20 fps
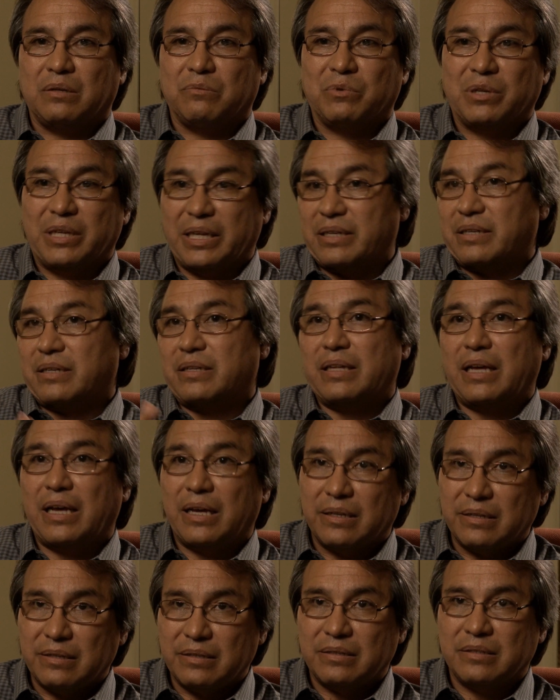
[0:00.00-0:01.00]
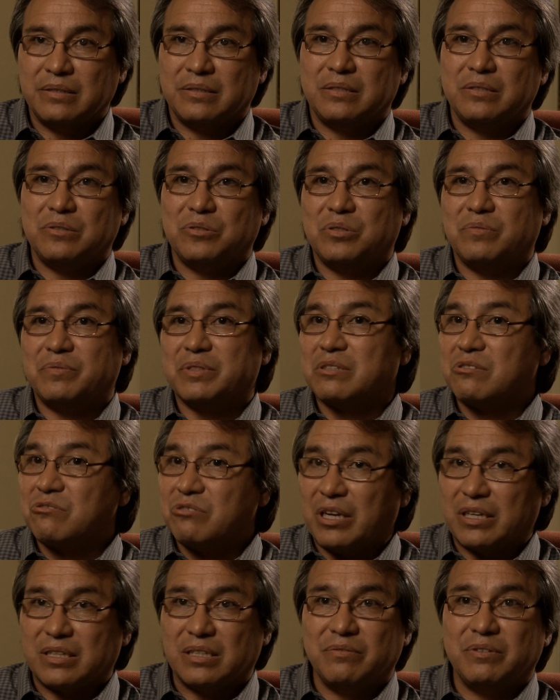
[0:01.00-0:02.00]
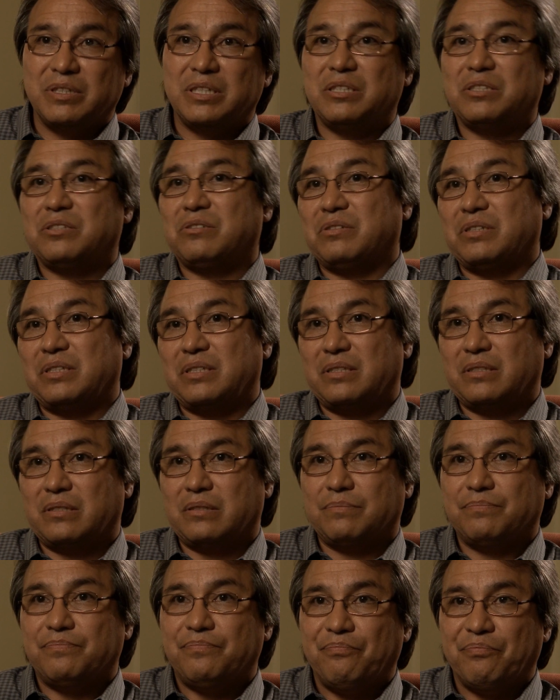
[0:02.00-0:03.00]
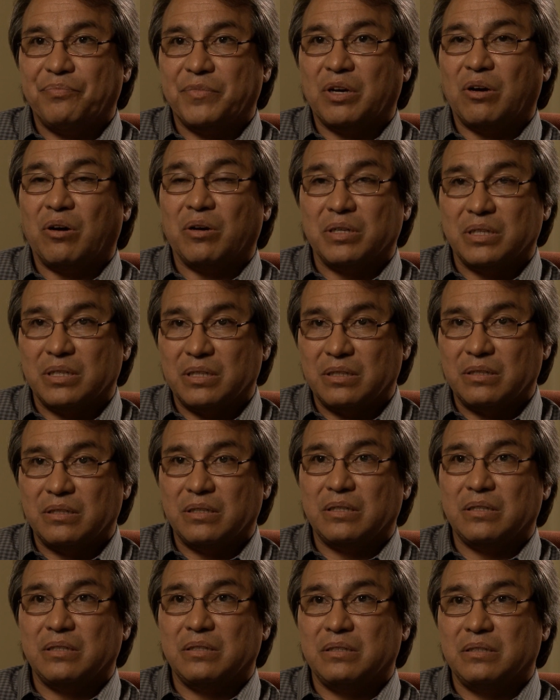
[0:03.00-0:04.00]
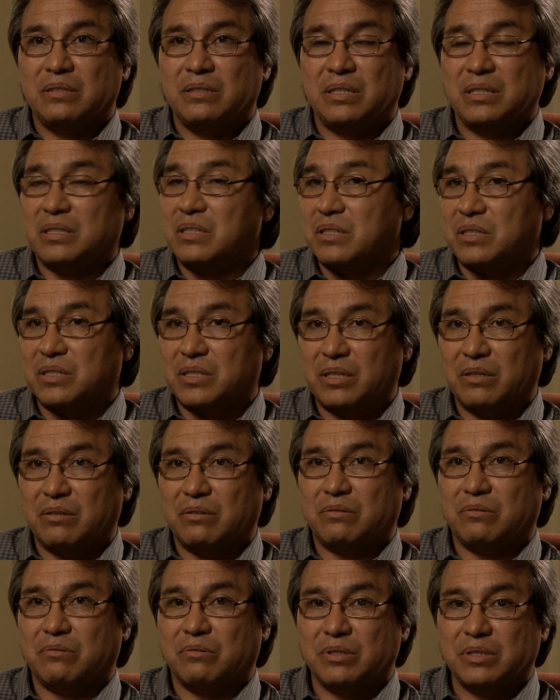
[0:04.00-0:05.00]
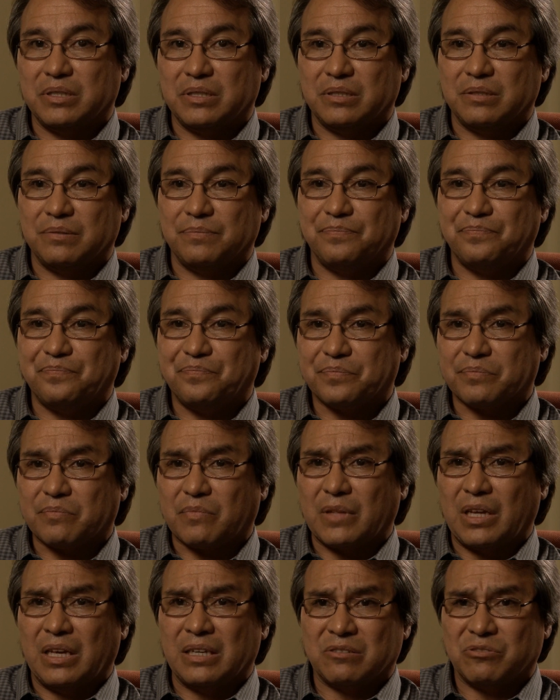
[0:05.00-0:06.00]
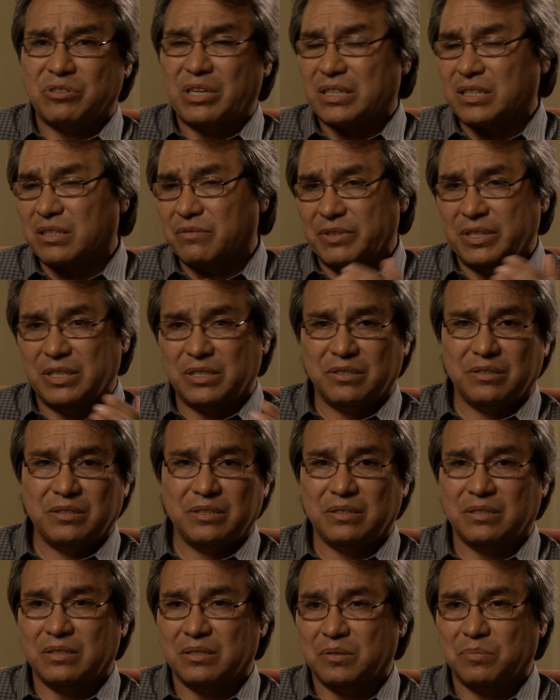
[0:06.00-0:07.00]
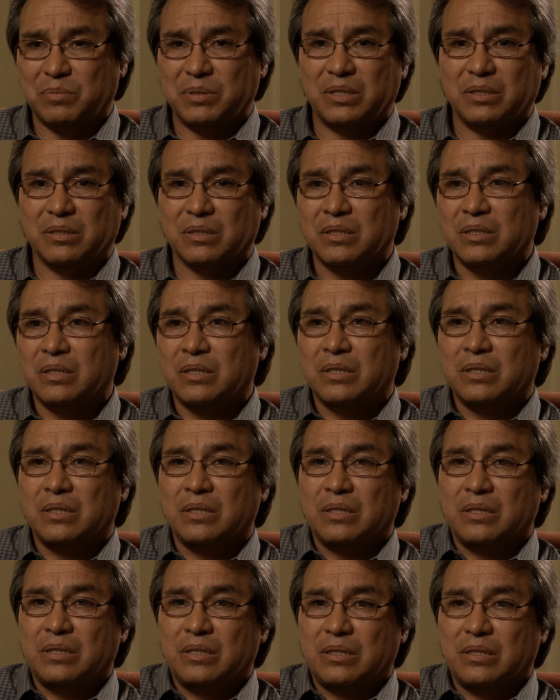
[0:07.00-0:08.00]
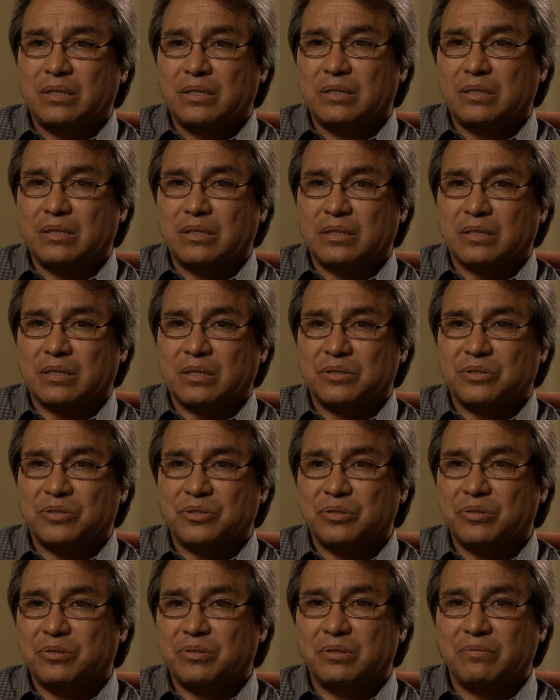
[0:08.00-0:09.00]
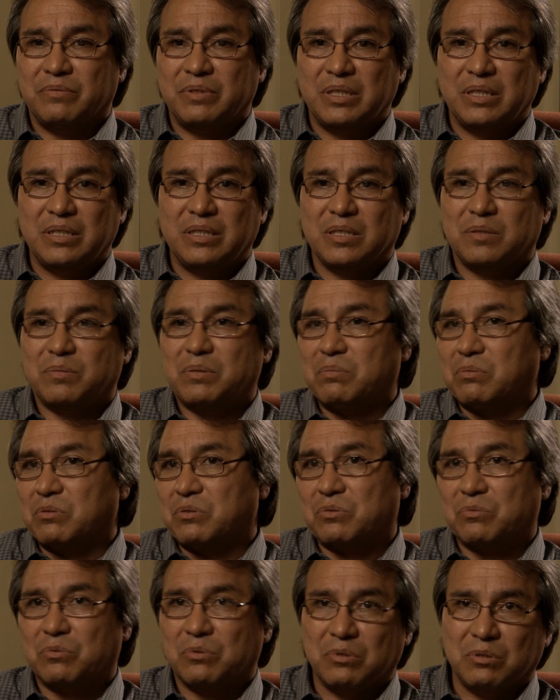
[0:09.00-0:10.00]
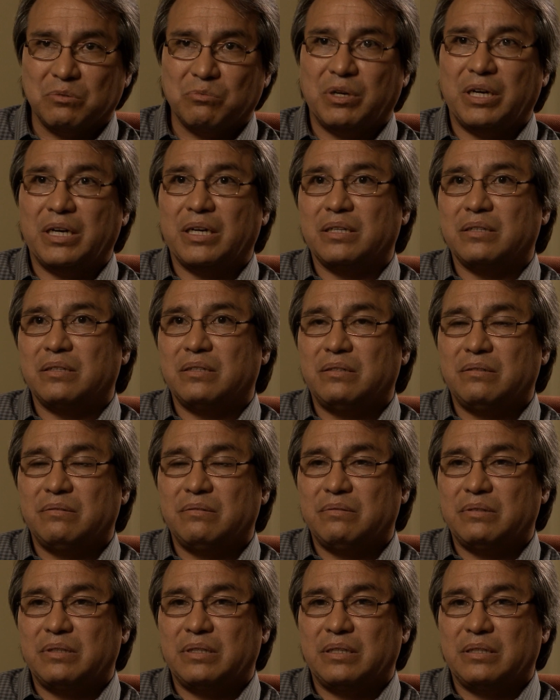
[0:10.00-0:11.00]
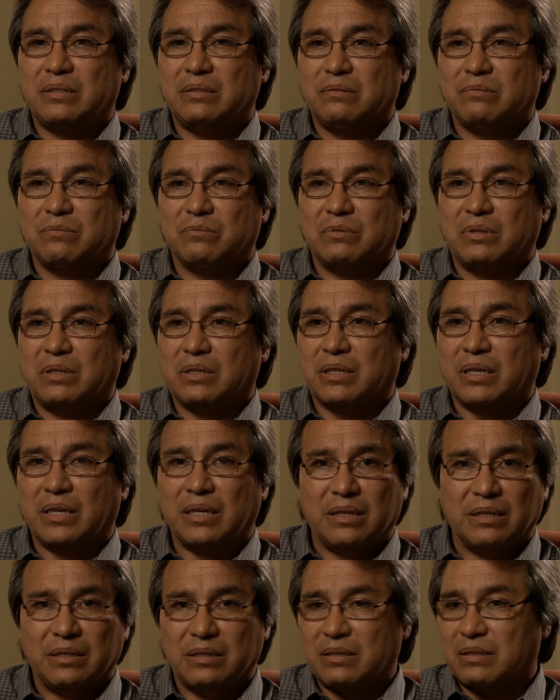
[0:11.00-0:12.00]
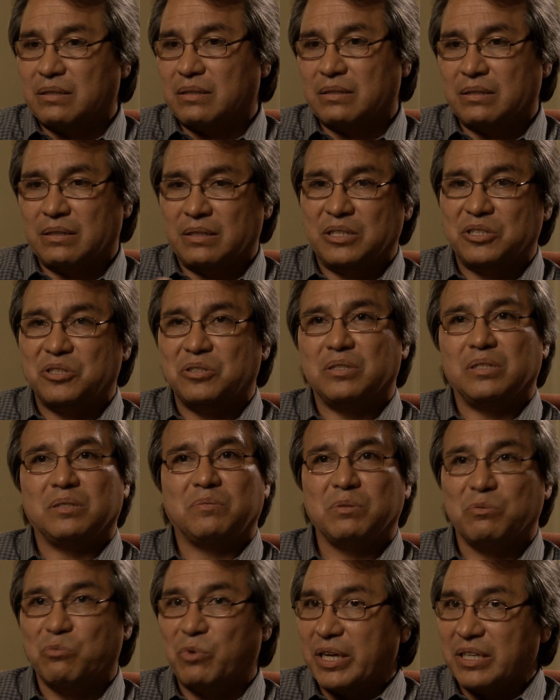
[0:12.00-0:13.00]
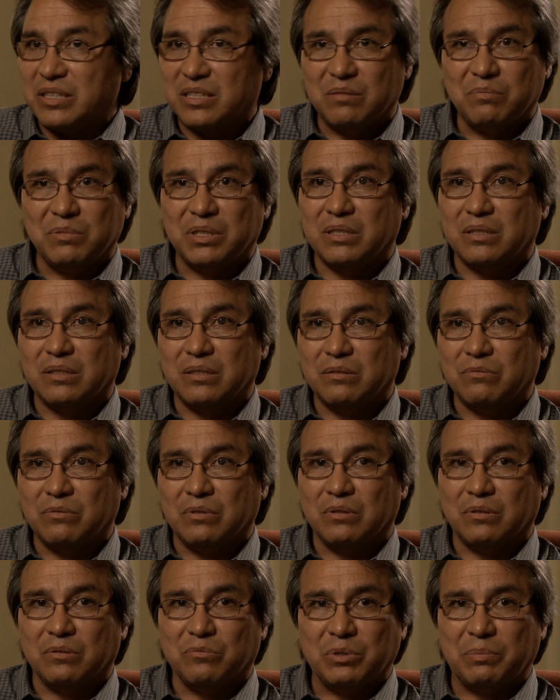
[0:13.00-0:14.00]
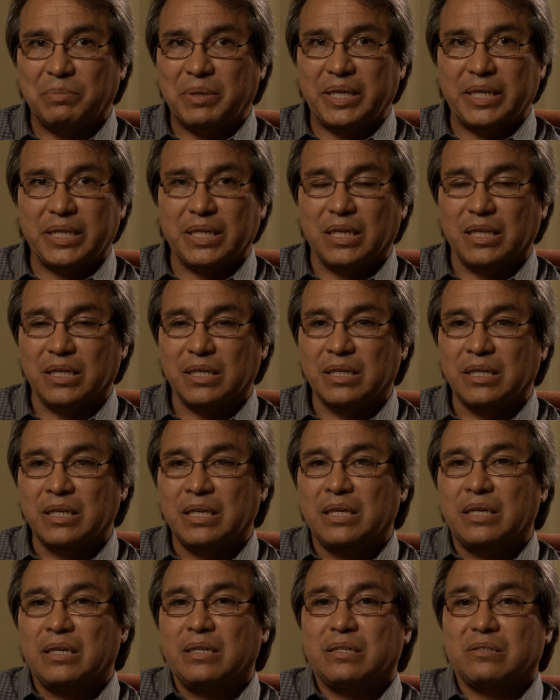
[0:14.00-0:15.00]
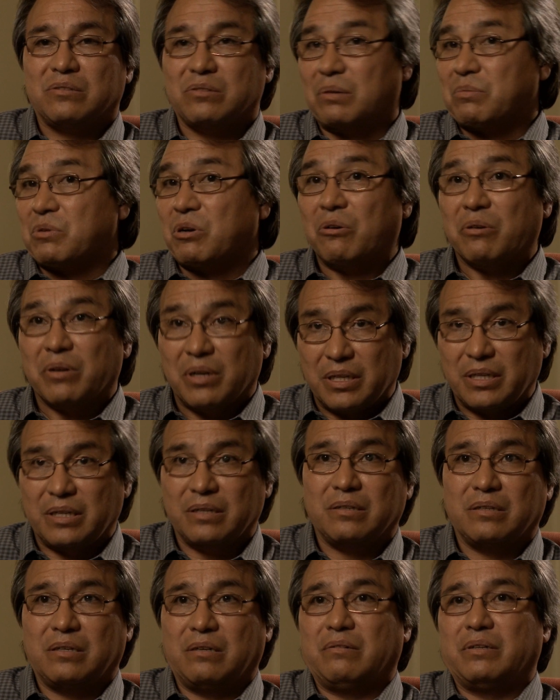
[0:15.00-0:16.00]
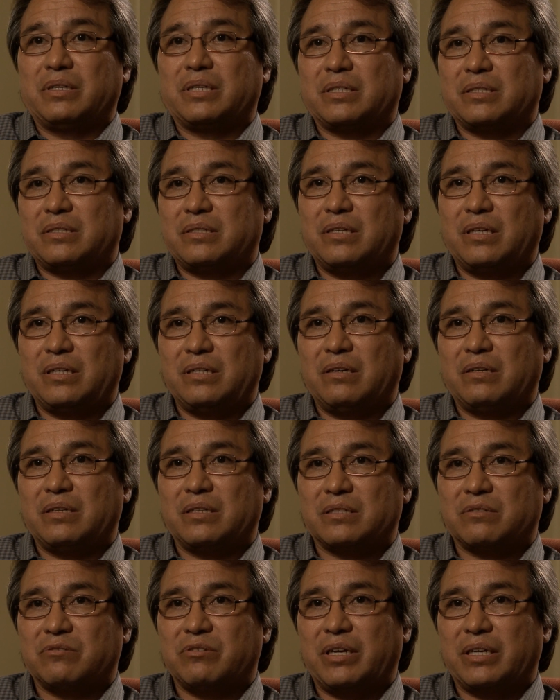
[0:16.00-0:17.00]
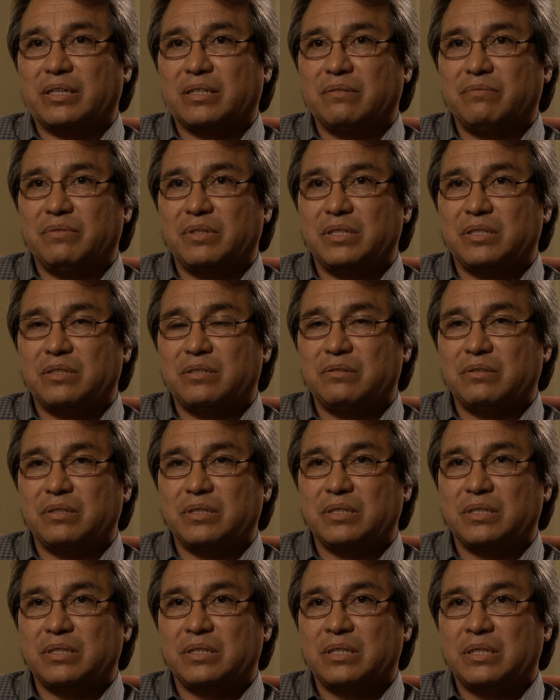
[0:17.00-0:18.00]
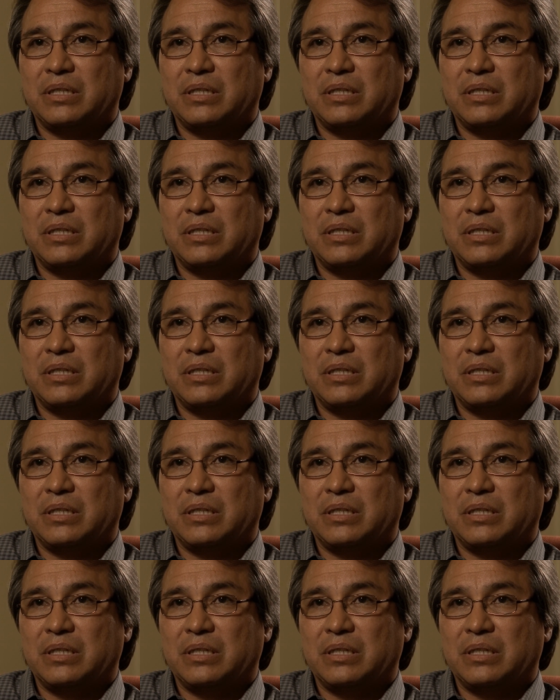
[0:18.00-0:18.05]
Related to that is the issue of extractive industries on indigenous territories. And extractive industries has been a concern of indigenous peoples worldwide, and again, an issue that's been raised to me repeatedly. So I'm currently undergoing a study on extractive industries.